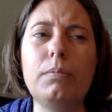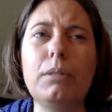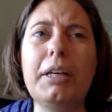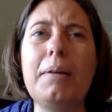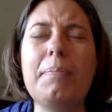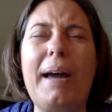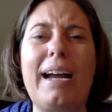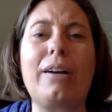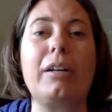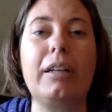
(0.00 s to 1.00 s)
Looking
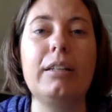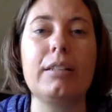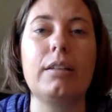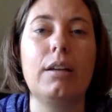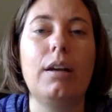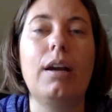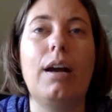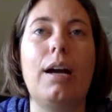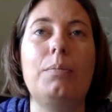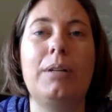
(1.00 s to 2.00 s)
back on it,
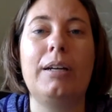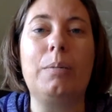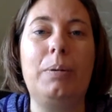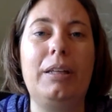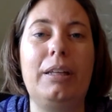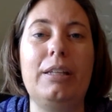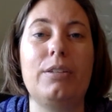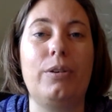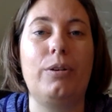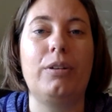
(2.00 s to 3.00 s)
I'm not completely
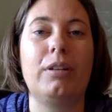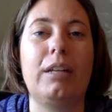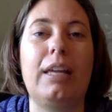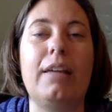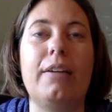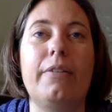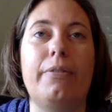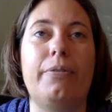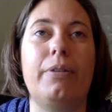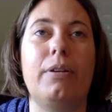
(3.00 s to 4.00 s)
certain
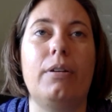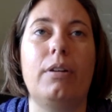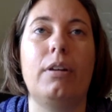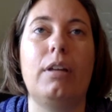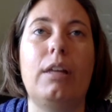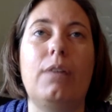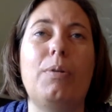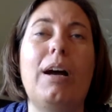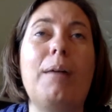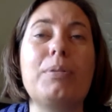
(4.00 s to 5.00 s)

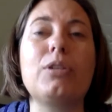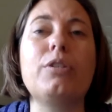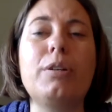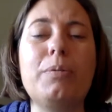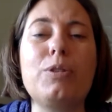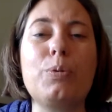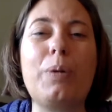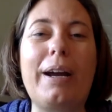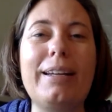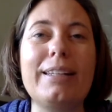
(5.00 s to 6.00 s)
I'm certain it was a
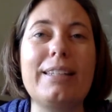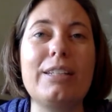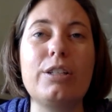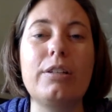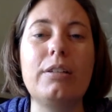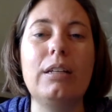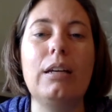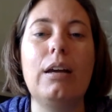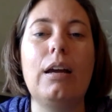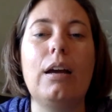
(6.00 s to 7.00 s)
right decision.
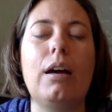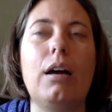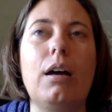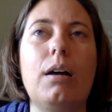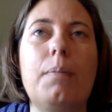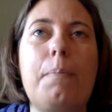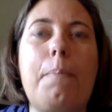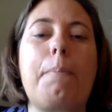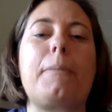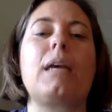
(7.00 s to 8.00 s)

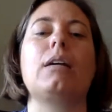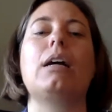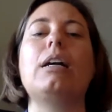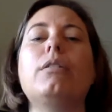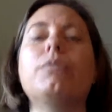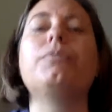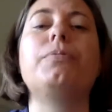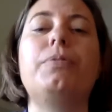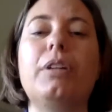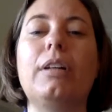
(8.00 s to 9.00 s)
I don't
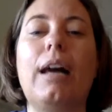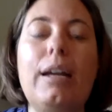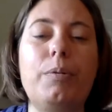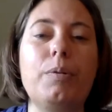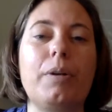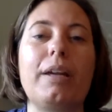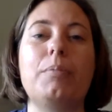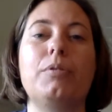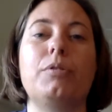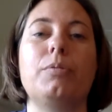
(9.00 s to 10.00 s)
feel like we were
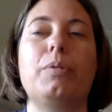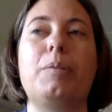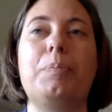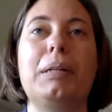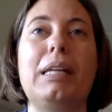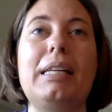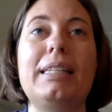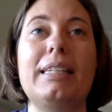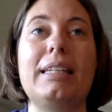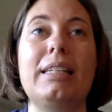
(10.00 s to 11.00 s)
able to
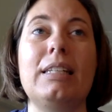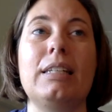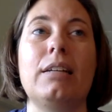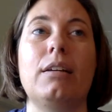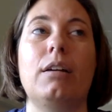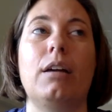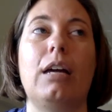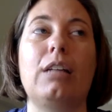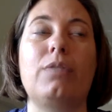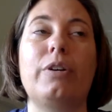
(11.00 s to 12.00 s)
replace it
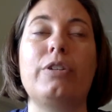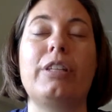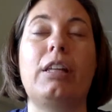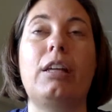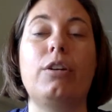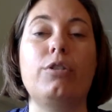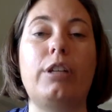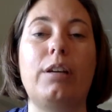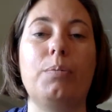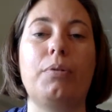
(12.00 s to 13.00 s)
as far as the
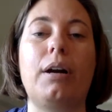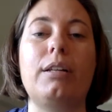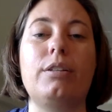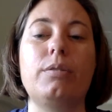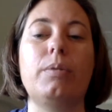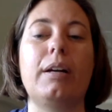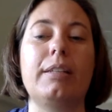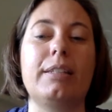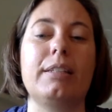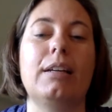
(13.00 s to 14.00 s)
energy it brought to
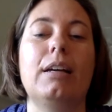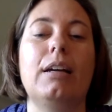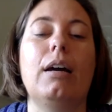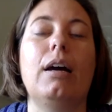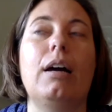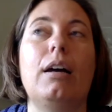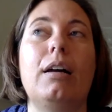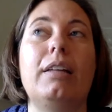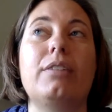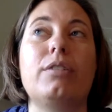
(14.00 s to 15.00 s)
us.
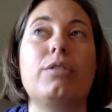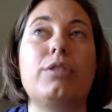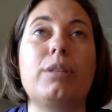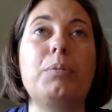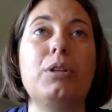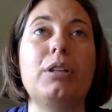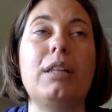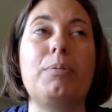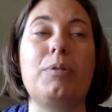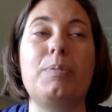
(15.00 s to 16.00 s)
And so there's some good
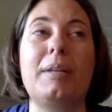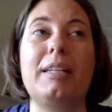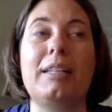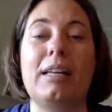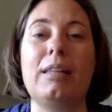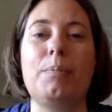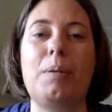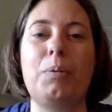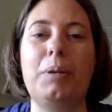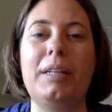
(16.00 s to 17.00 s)
that was being done that
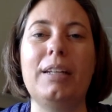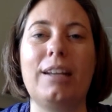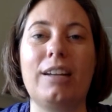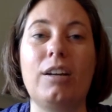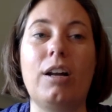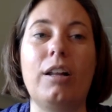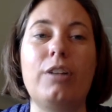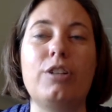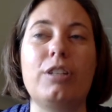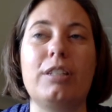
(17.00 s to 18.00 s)
maybe we didn't
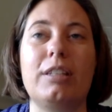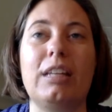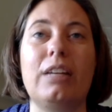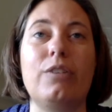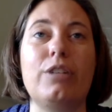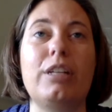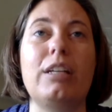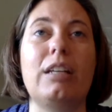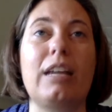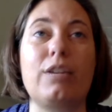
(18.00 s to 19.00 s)
acknowledge, as the energy
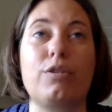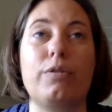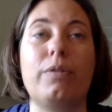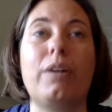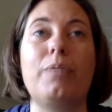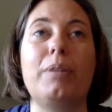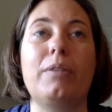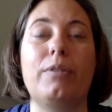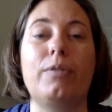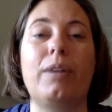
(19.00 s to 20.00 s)
and extra involvement
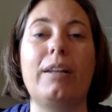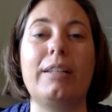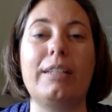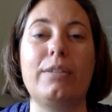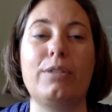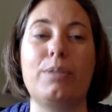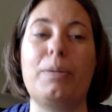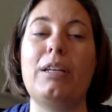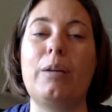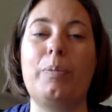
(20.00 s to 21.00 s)
of our volunteers that
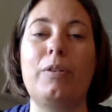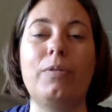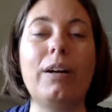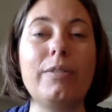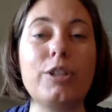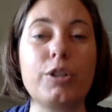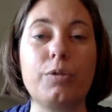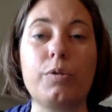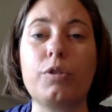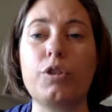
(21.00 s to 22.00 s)
may not be involved in
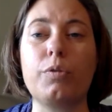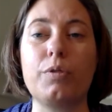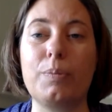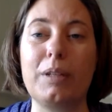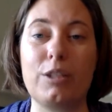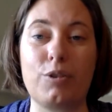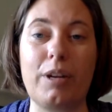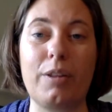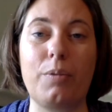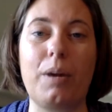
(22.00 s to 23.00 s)
children's ministry
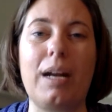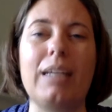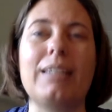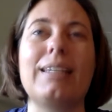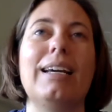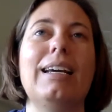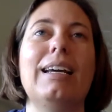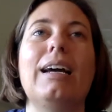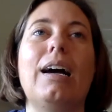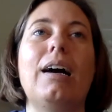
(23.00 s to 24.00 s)
otherwise.
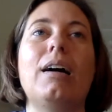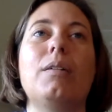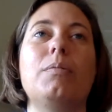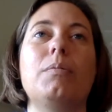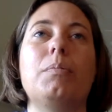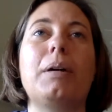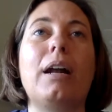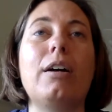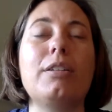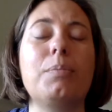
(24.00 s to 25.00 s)
But I
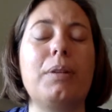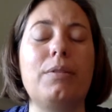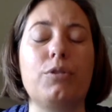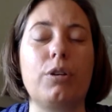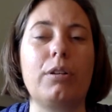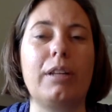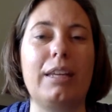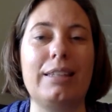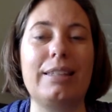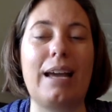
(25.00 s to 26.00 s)
also believe
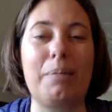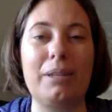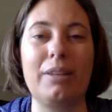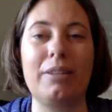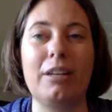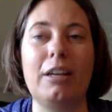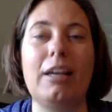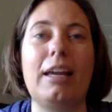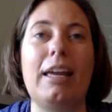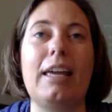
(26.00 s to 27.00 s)
strongly in Sabbath,
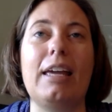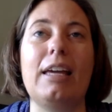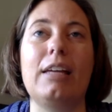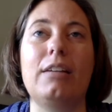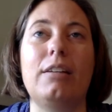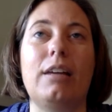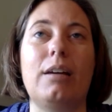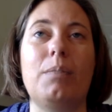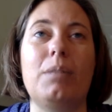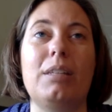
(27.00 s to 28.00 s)

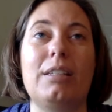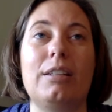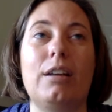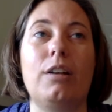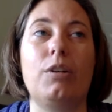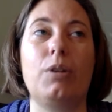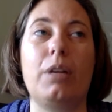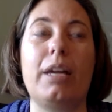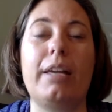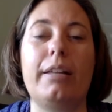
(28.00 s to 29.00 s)
and this did not
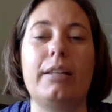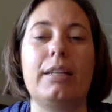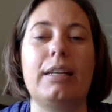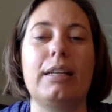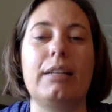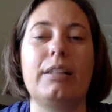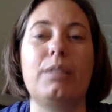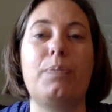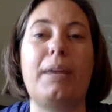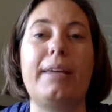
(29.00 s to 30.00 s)
create
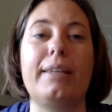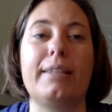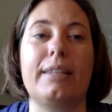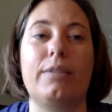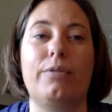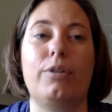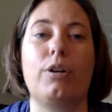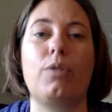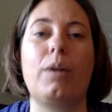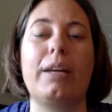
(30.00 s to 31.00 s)
space for our
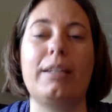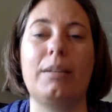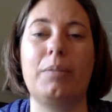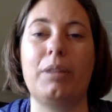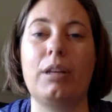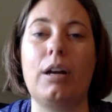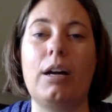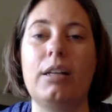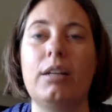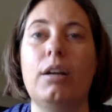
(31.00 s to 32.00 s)
quiet time with
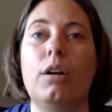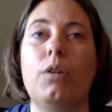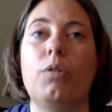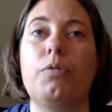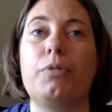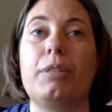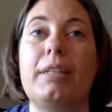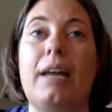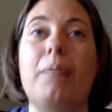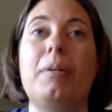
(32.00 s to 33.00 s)
God or for
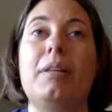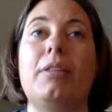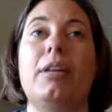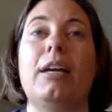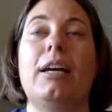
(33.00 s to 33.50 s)
Sabbath.